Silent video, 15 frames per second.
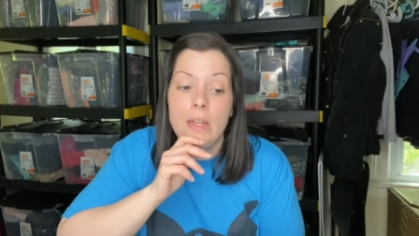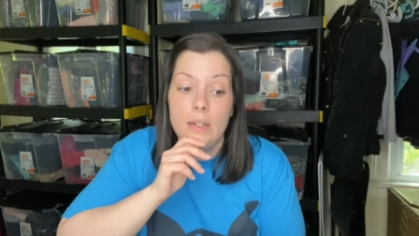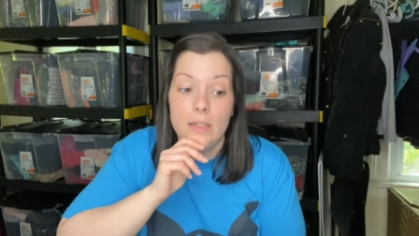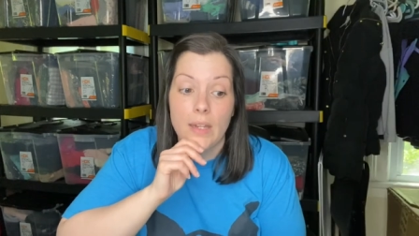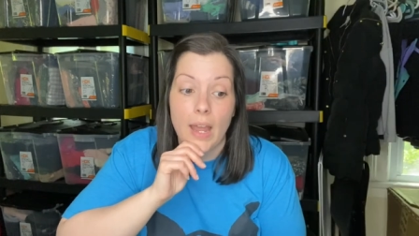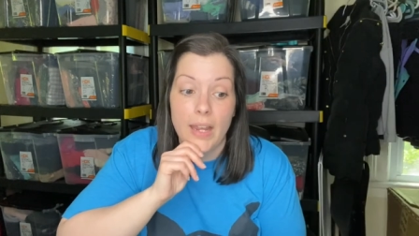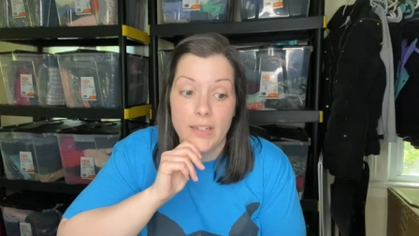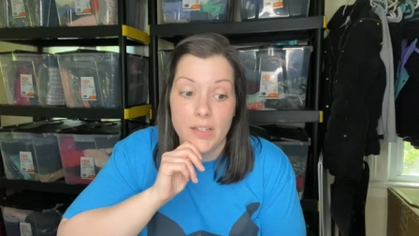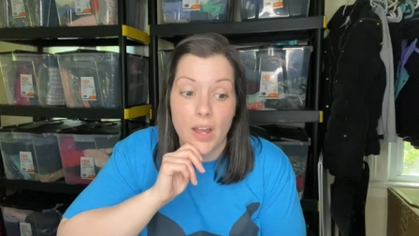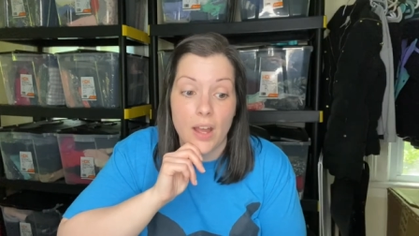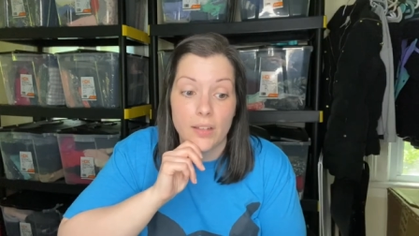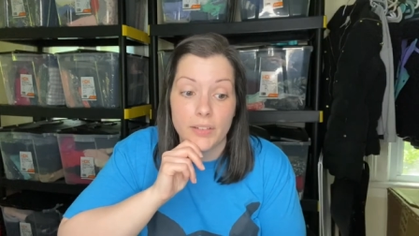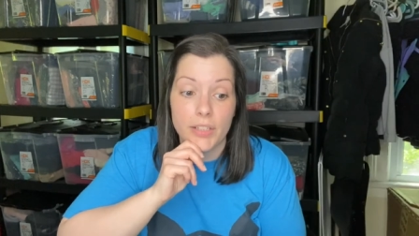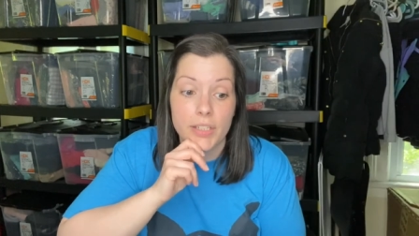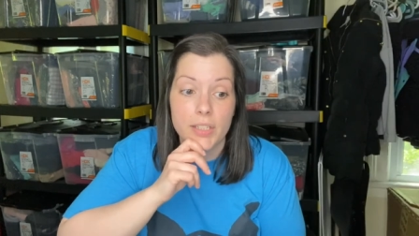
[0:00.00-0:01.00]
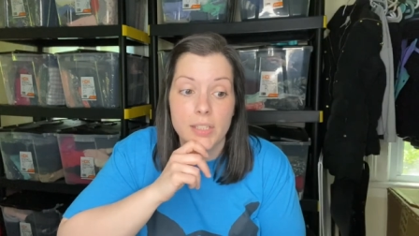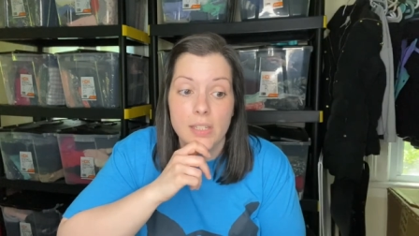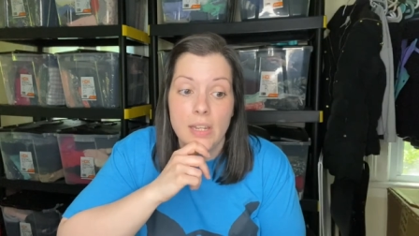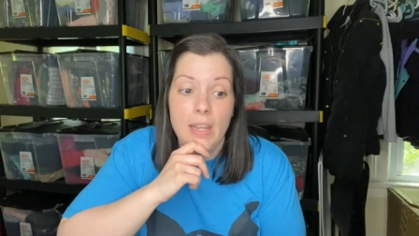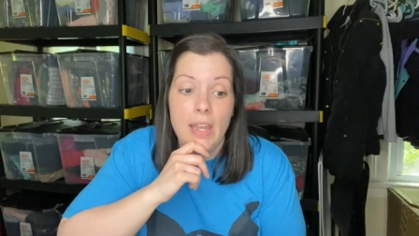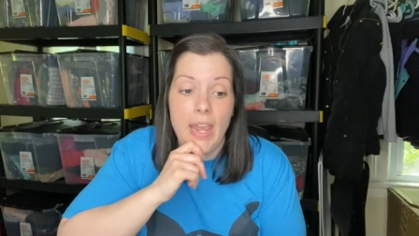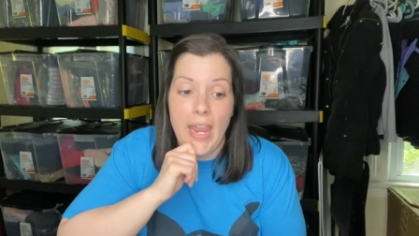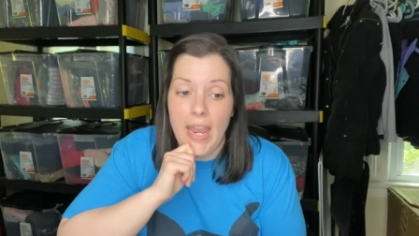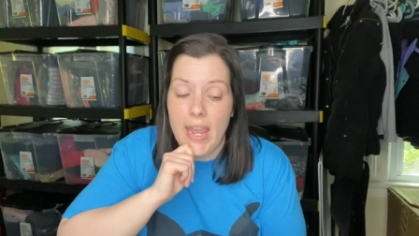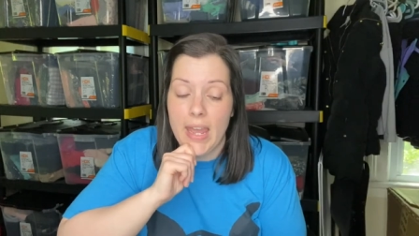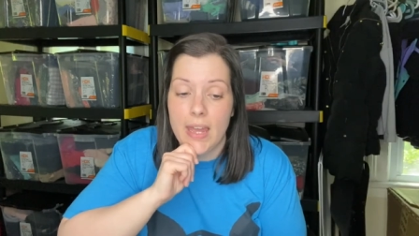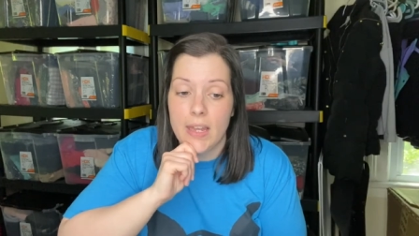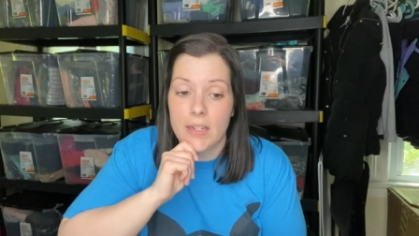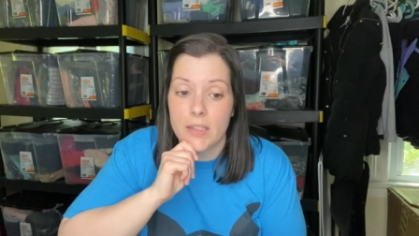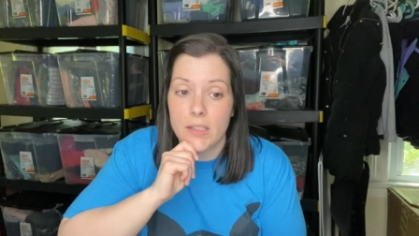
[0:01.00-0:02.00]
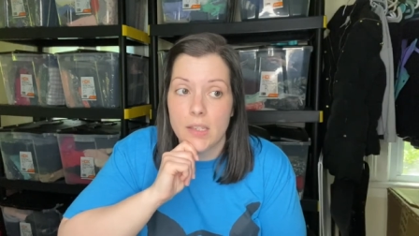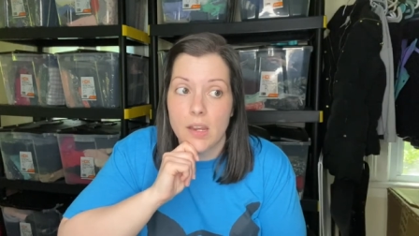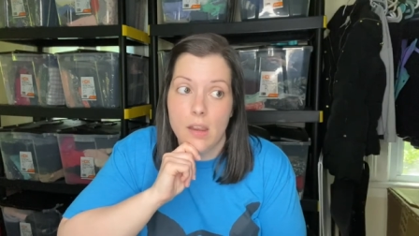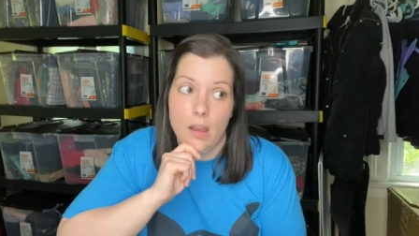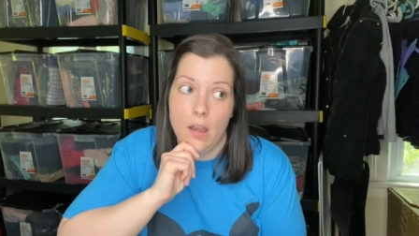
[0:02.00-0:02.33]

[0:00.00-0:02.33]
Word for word: $9. And